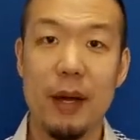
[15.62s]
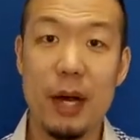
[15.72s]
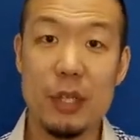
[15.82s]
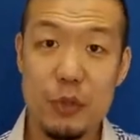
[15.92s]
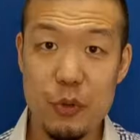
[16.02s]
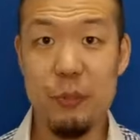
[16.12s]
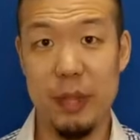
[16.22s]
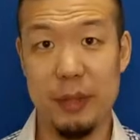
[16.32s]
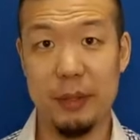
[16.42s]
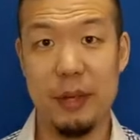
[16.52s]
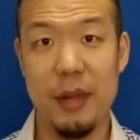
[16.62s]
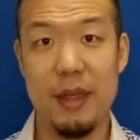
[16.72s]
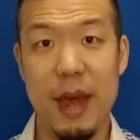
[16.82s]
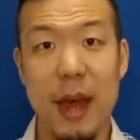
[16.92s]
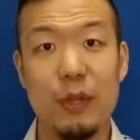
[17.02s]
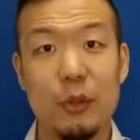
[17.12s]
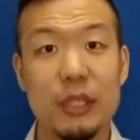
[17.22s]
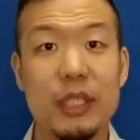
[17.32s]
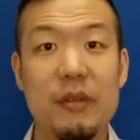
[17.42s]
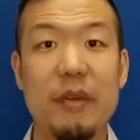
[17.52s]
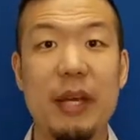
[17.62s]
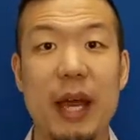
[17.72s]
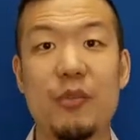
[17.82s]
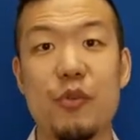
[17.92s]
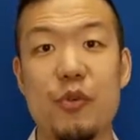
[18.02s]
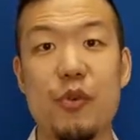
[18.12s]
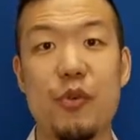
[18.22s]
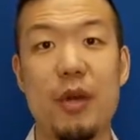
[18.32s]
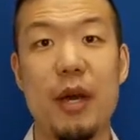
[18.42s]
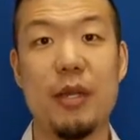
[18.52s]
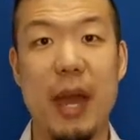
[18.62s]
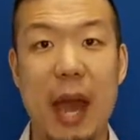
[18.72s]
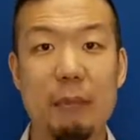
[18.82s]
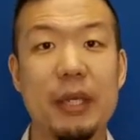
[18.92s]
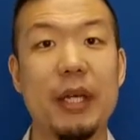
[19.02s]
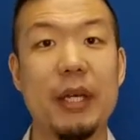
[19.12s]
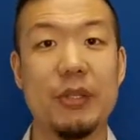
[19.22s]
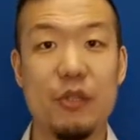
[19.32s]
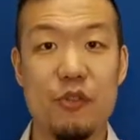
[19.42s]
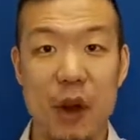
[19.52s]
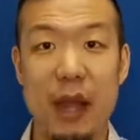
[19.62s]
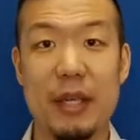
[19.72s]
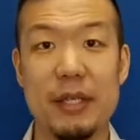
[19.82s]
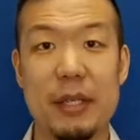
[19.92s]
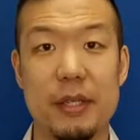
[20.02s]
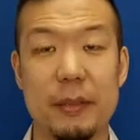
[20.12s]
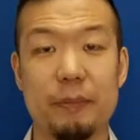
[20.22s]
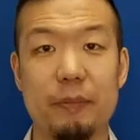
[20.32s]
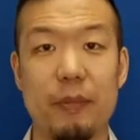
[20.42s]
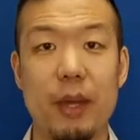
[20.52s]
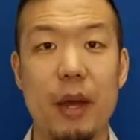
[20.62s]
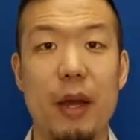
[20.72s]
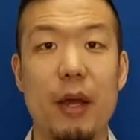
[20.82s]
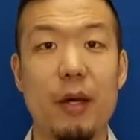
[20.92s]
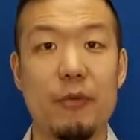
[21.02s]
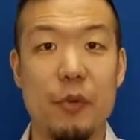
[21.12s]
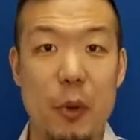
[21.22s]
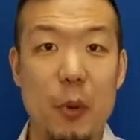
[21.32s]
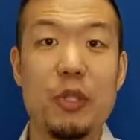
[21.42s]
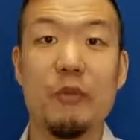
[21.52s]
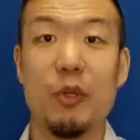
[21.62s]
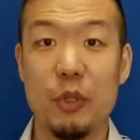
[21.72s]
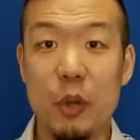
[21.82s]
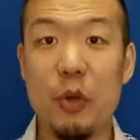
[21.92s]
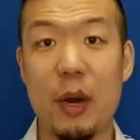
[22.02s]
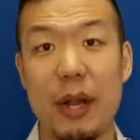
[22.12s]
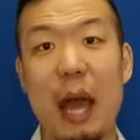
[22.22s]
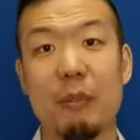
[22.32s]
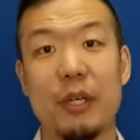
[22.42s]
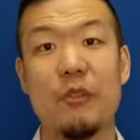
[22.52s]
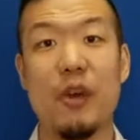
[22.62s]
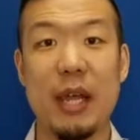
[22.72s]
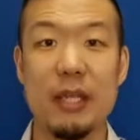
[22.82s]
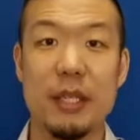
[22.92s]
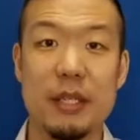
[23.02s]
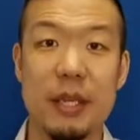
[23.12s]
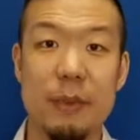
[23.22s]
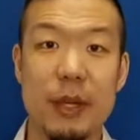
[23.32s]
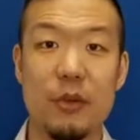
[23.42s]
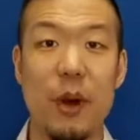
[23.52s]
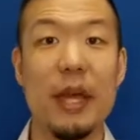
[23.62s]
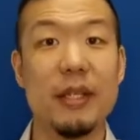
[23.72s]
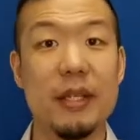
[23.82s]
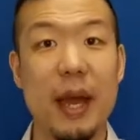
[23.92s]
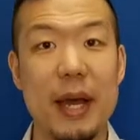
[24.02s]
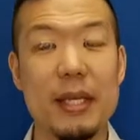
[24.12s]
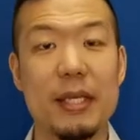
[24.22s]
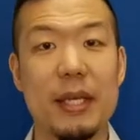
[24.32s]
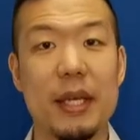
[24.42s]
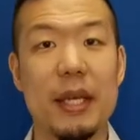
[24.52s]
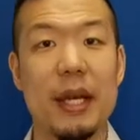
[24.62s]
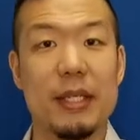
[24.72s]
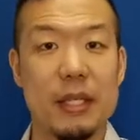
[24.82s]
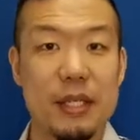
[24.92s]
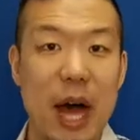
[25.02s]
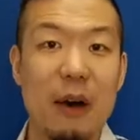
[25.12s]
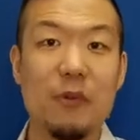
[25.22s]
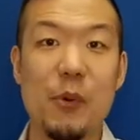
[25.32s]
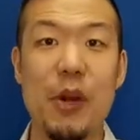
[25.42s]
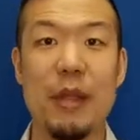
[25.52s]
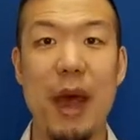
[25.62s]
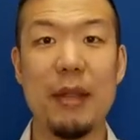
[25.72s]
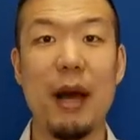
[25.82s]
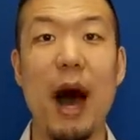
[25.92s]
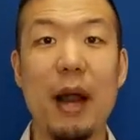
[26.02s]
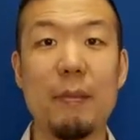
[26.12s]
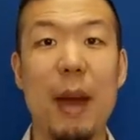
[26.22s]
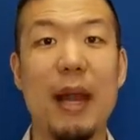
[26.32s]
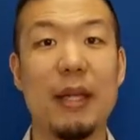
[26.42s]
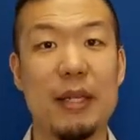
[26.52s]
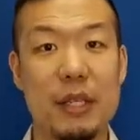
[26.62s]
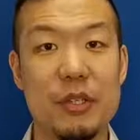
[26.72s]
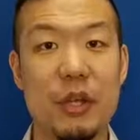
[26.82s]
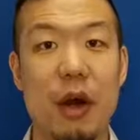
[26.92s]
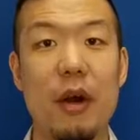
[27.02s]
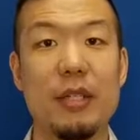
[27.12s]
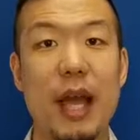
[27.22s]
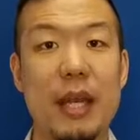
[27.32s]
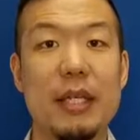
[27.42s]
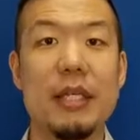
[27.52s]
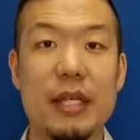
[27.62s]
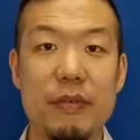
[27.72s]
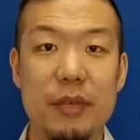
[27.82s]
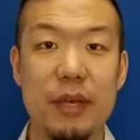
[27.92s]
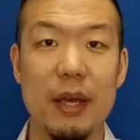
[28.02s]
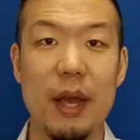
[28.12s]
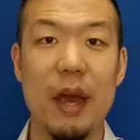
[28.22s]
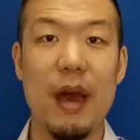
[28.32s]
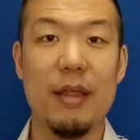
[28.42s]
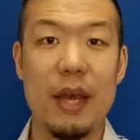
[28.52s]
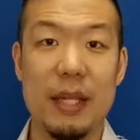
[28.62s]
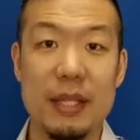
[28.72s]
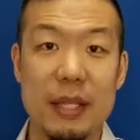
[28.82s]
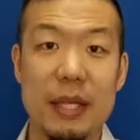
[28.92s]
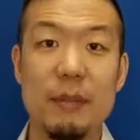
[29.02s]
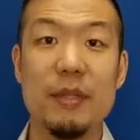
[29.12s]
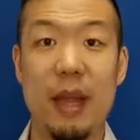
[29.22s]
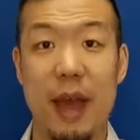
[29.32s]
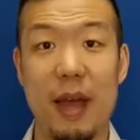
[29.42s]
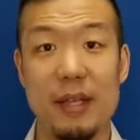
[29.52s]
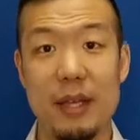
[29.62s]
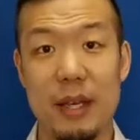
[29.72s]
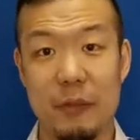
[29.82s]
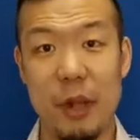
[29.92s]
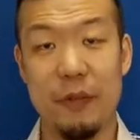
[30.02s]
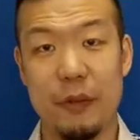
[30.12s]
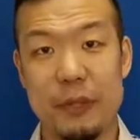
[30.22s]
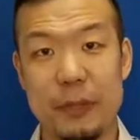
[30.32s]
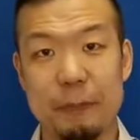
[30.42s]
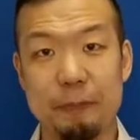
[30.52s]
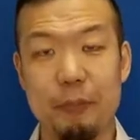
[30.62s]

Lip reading: Assuming that your CV gets through the applicant tracking system. For those of you who don't know what an applicant tracking system is, or ATS, it's a software that automatically discards any CV that it deems as irrelevant.